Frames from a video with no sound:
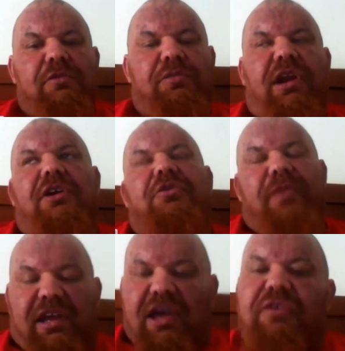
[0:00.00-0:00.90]
But I could
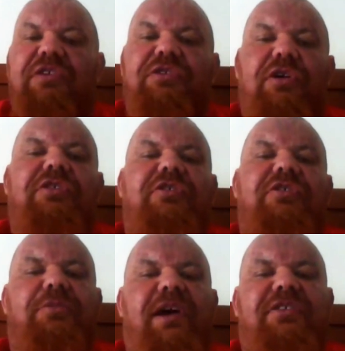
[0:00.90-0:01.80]
make healthy choices
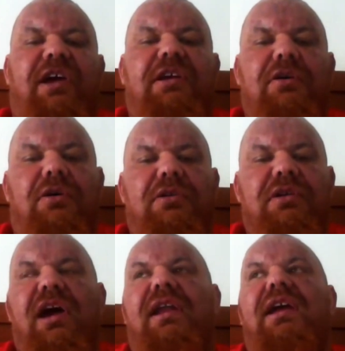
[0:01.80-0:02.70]
as best I could, and
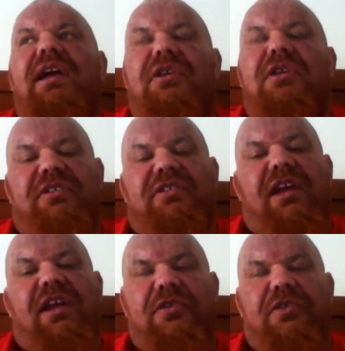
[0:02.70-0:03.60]
I could at least get
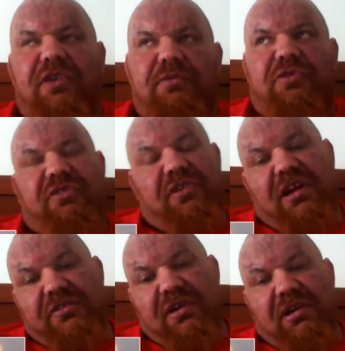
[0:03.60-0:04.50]
into a gym. So I
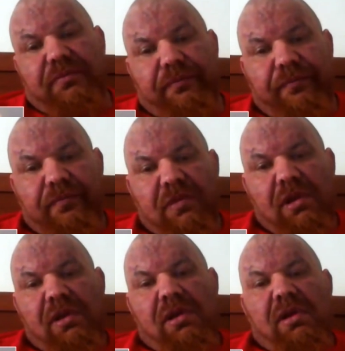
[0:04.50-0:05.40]
started training.
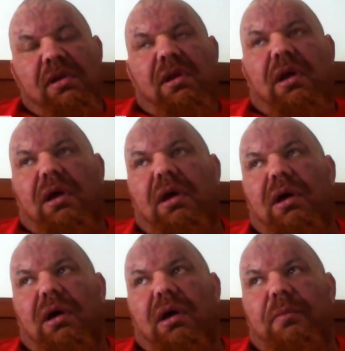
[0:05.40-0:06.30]

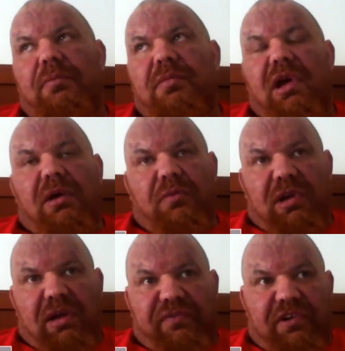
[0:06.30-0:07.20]
And when
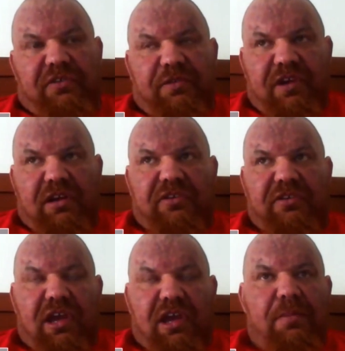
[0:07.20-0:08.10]
I finished my sentence,
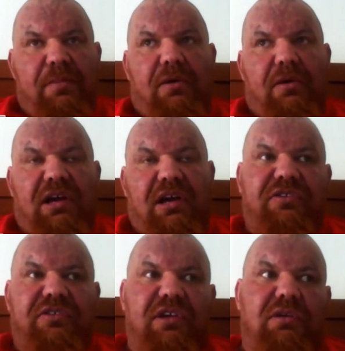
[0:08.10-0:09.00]
it came out. I
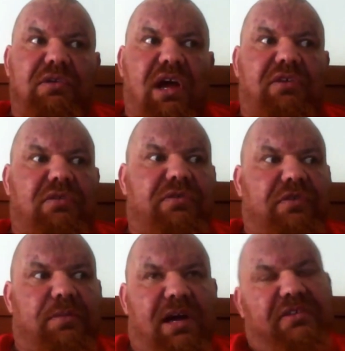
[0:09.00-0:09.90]
continued natural
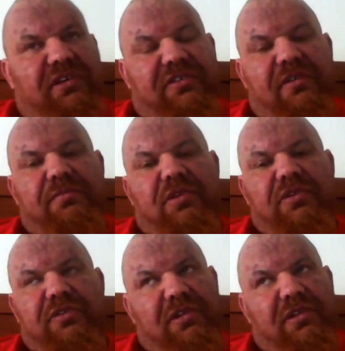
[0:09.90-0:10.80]
for about 6-7
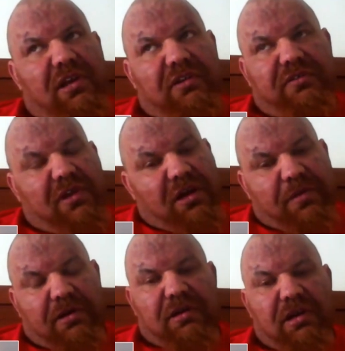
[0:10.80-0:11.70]
months, and then I started
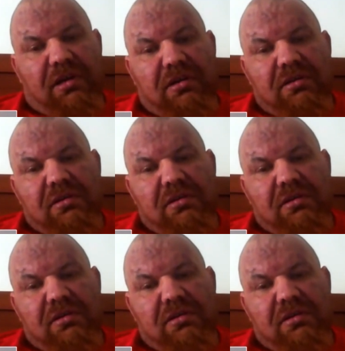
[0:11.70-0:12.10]
back on the gear.